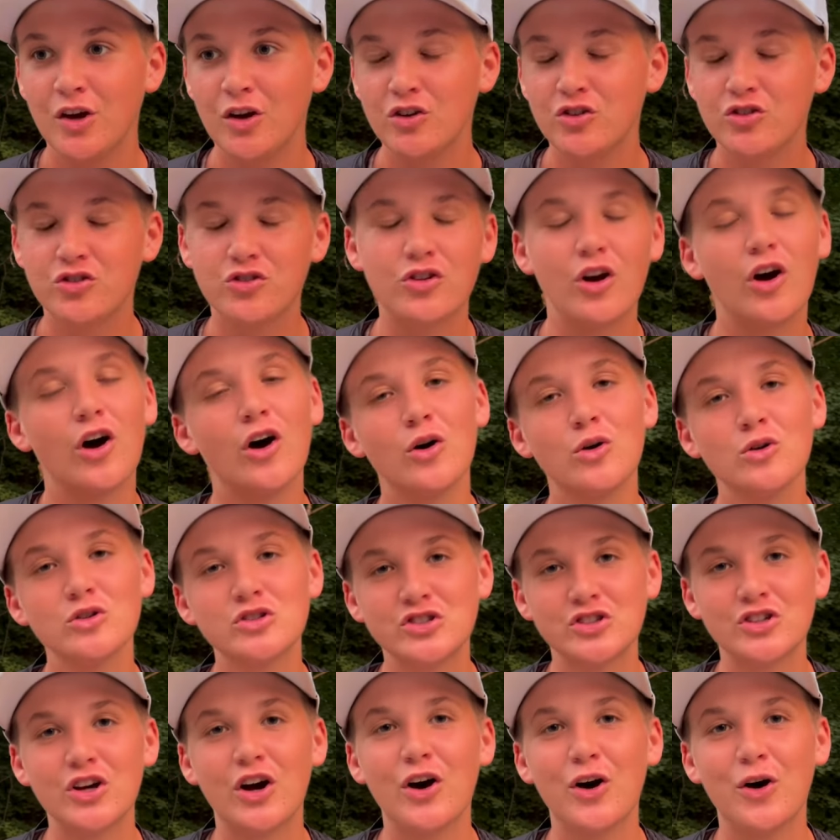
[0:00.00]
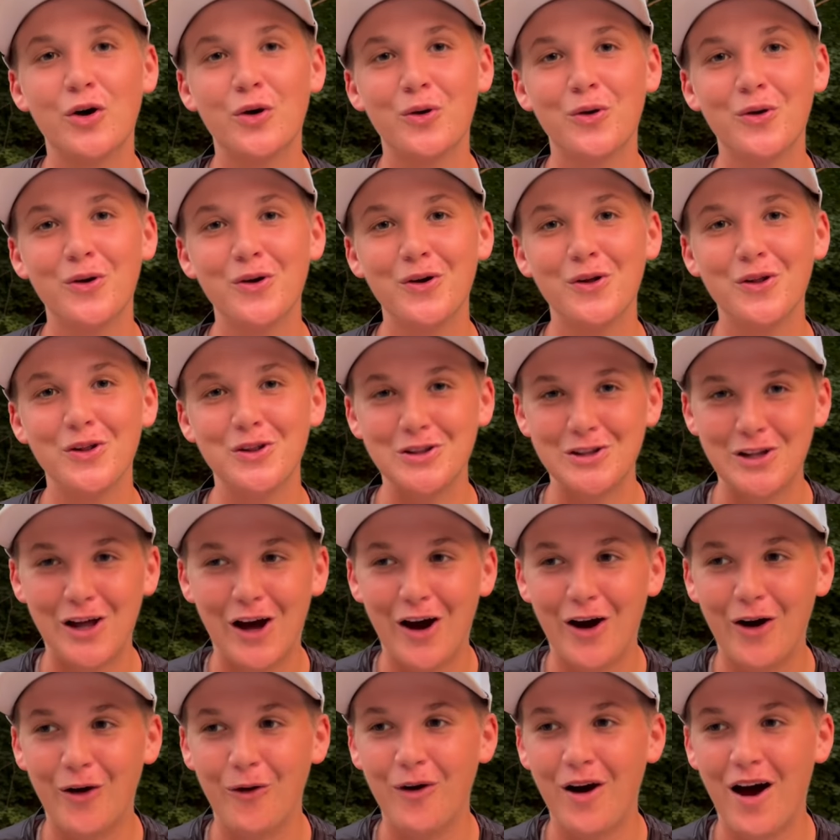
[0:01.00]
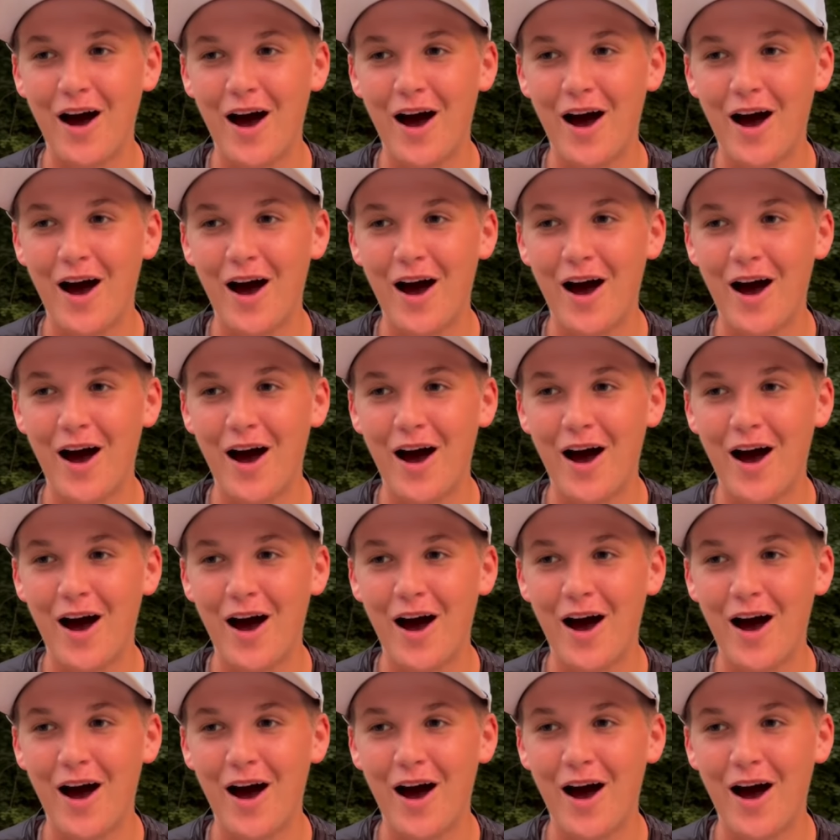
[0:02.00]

so, so low.